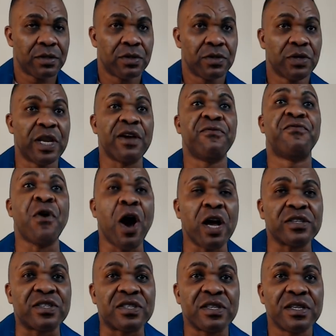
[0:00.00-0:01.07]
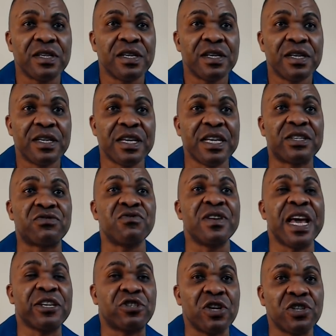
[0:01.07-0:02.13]
Divorce is
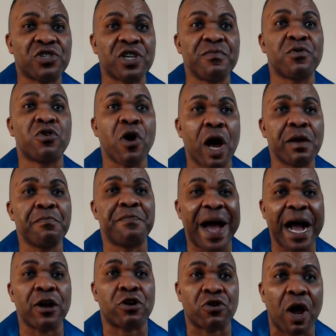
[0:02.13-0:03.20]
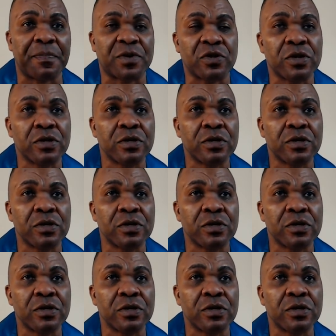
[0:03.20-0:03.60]
relationship gone bankrupt.